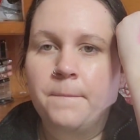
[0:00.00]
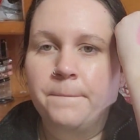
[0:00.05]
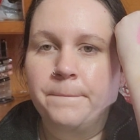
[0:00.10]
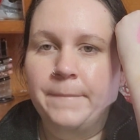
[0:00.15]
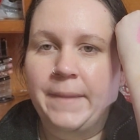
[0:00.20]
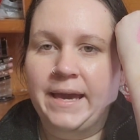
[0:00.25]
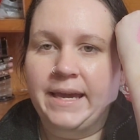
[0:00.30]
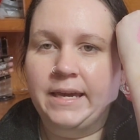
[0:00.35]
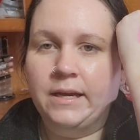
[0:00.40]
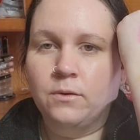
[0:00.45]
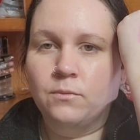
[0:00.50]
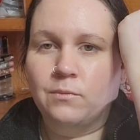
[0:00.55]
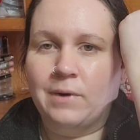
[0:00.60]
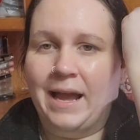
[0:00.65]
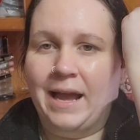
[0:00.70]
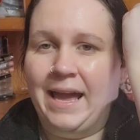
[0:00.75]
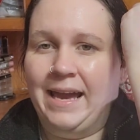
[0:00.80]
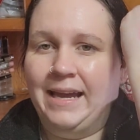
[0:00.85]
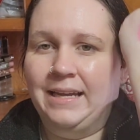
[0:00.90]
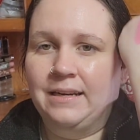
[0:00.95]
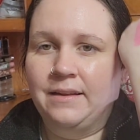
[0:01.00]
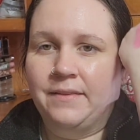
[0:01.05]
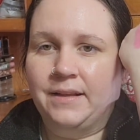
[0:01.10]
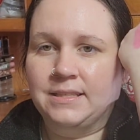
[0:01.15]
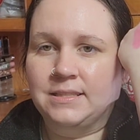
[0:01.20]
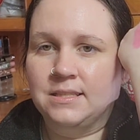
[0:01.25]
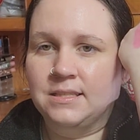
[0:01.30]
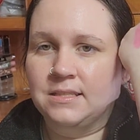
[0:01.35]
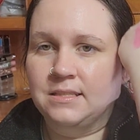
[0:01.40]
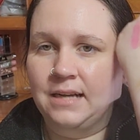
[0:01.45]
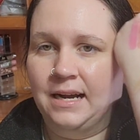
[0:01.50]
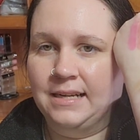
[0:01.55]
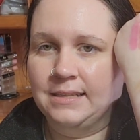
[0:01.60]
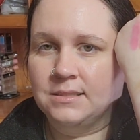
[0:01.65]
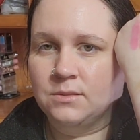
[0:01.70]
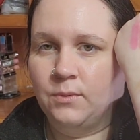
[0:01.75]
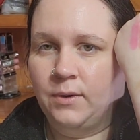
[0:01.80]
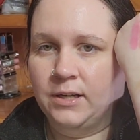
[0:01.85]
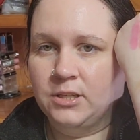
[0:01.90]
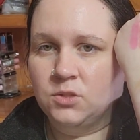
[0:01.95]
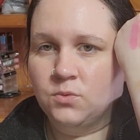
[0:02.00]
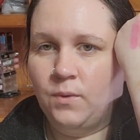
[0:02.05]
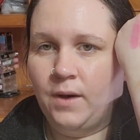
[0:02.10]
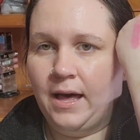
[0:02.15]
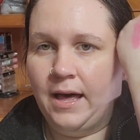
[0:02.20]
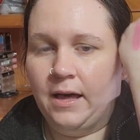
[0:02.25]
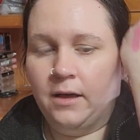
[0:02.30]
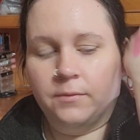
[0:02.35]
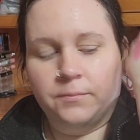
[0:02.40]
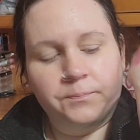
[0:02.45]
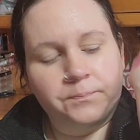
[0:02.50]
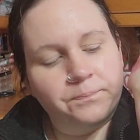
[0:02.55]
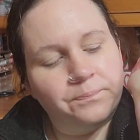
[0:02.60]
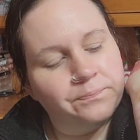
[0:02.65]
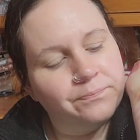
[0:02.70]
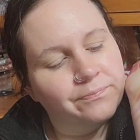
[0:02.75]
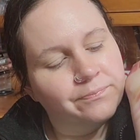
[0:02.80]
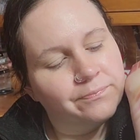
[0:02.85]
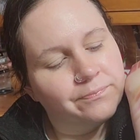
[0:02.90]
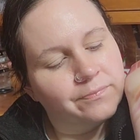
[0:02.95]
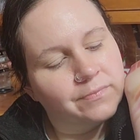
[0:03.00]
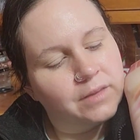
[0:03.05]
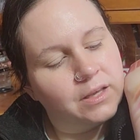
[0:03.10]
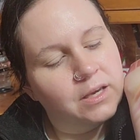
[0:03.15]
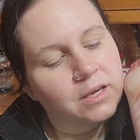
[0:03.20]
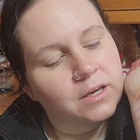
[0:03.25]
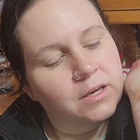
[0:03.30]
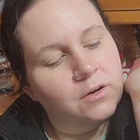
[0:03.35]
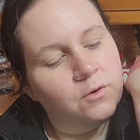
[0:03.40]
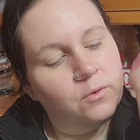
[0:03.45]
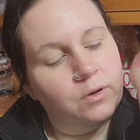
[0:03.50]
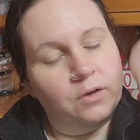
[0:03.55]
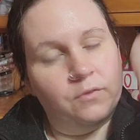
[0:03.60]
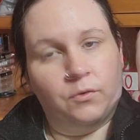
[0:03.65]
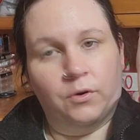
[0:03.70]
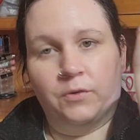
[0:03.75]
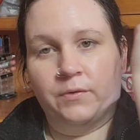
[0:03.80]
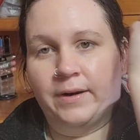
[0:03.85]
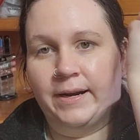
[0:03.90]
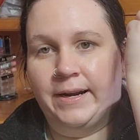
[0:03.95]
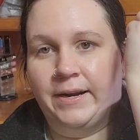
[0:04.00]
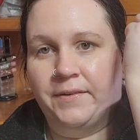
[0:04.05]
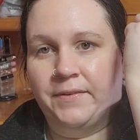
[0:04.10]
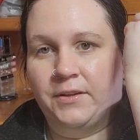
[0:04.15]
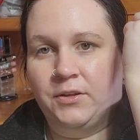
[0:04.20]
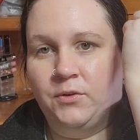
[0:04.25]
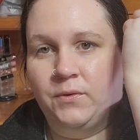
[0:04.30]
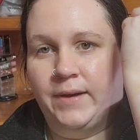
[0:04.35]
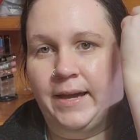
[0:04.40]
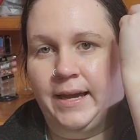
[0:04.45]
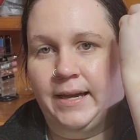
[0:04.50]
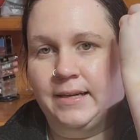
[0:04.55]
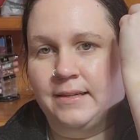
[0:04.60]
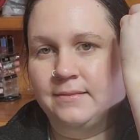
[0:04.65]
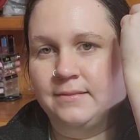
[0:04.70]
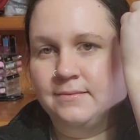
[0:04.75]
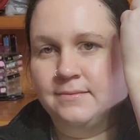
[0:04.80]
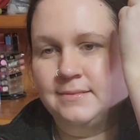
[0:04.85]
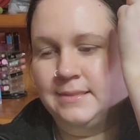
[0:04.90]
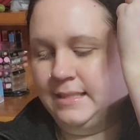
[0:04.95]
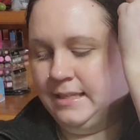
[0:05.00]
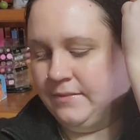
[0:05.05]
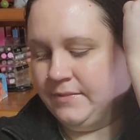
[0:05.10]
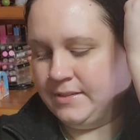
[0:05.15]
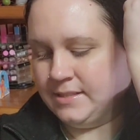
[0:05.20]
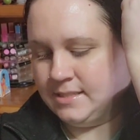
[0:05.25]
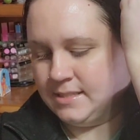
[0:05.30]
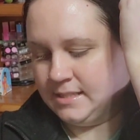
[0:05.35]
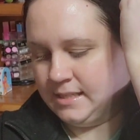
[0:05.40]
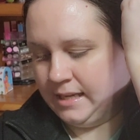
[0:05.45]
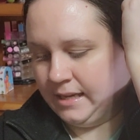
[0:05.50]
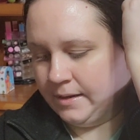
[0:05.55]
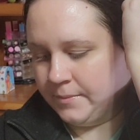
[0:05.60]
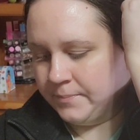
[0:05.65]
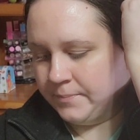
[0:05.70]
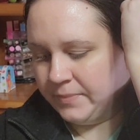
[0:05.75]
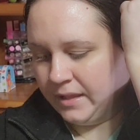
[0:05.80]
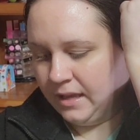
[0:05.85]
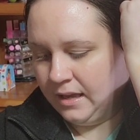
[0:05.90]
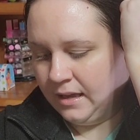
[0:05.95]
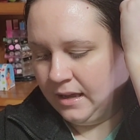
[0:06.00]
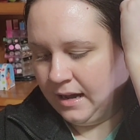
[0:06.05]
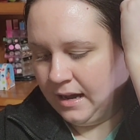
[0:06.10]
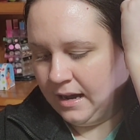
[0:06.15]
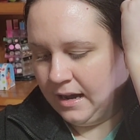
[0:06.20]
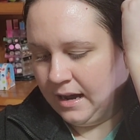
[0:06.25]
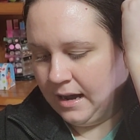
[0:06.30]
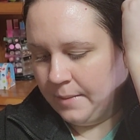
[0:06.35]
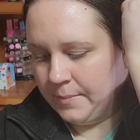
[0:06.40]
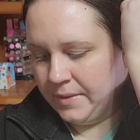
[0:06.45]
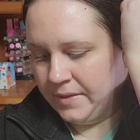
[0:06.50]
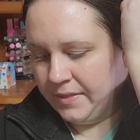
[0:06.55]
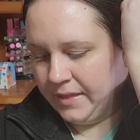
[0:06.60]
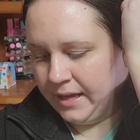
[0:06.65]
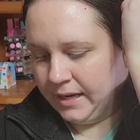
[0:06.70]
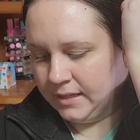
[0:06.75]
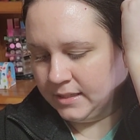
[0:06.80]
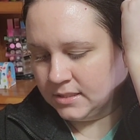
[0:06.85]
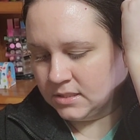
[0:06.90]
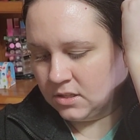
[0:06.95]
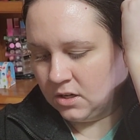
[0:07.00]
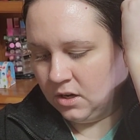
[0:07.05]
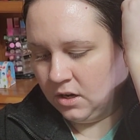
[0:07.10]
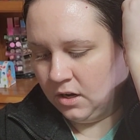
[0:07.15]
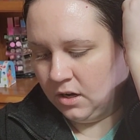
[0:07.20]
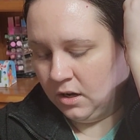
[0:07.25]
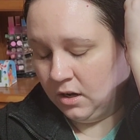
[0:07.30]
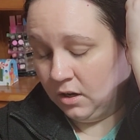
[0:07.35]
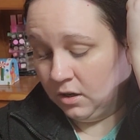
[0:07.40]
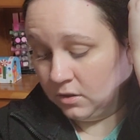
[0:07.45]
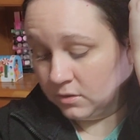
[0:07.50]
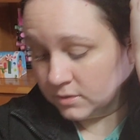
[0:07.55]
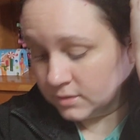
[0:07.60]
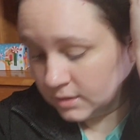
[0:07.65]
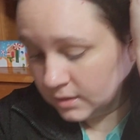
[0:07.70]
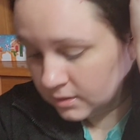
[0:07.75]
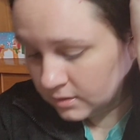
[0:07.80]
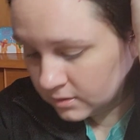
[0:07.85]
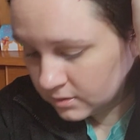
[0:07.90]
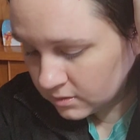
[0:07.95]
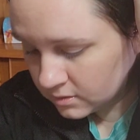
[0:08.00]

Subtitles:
Make It Rain. That did not swatch well. We have one right here that you can't even see. And that is called